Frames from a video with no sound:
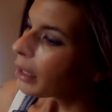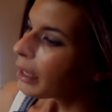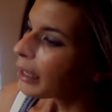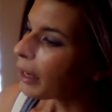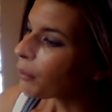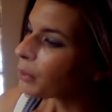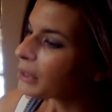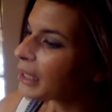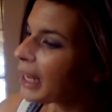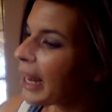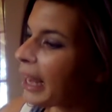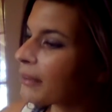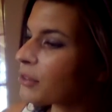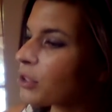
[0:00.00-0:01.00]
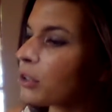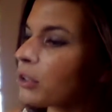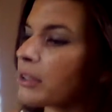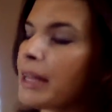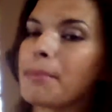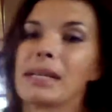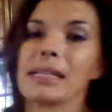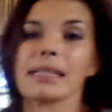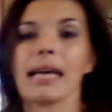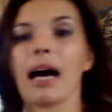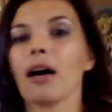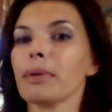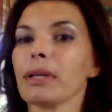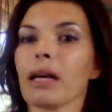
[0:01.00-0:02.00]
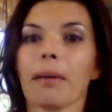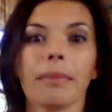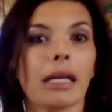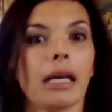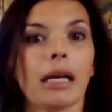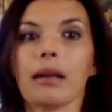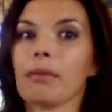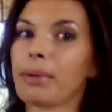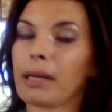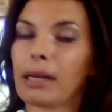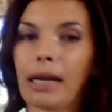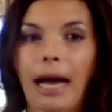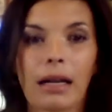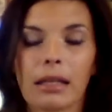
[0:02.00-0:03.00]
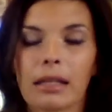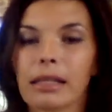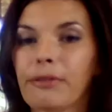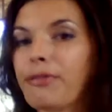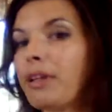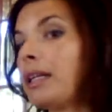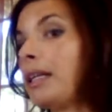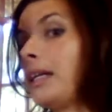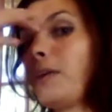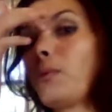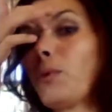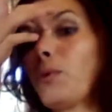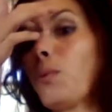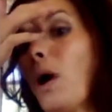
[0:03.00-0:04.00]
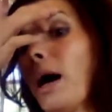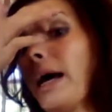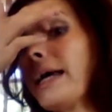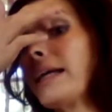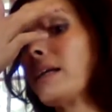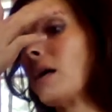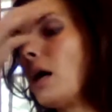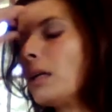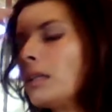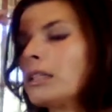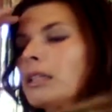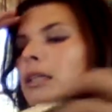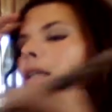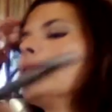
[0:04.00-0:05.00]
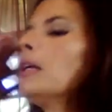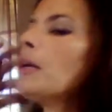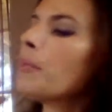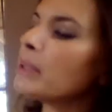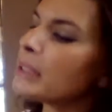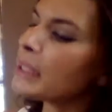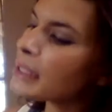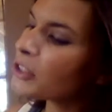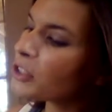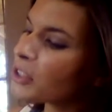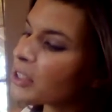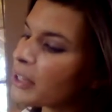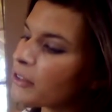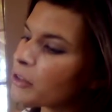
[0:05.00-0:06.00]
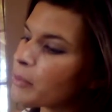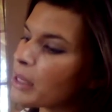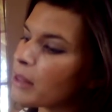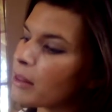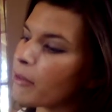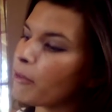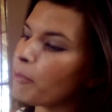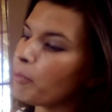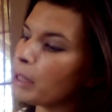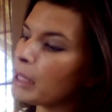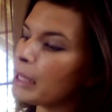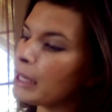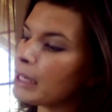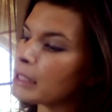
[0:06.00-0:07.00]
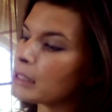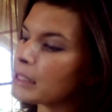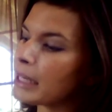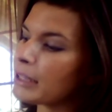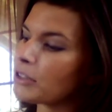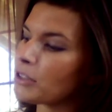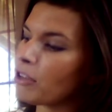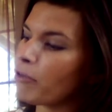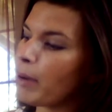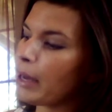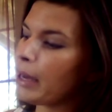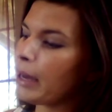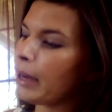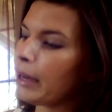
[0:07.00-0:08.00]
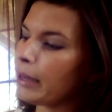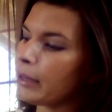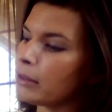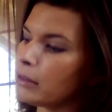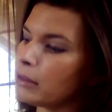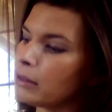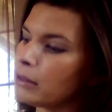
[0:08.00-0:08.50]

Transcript: Now with that half circle, that means I'll be coming in periodically, filling in with white, the color, but this just gives me the beginning stages of my eye.